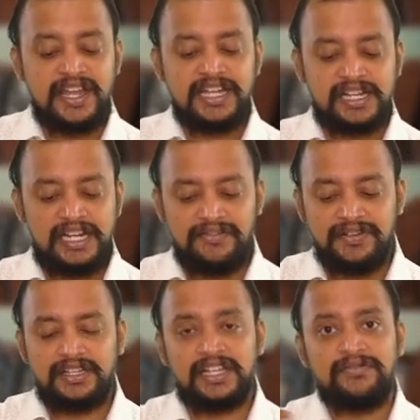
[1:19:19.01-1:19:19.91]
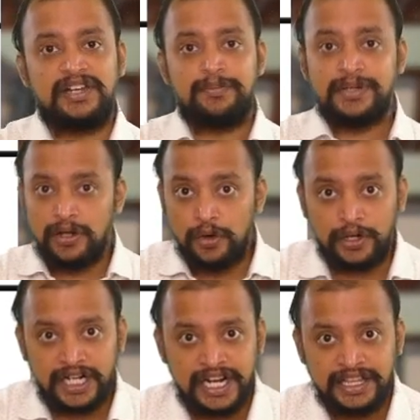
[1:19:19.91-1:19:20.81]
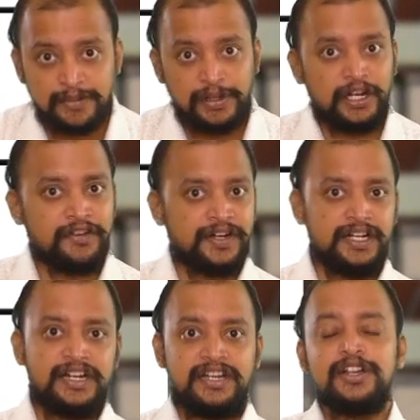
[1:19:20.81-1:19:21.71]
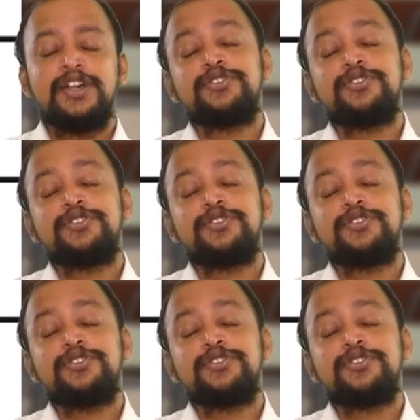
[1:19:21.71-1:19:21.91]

vehicle, everything will be noted in the bill of entry.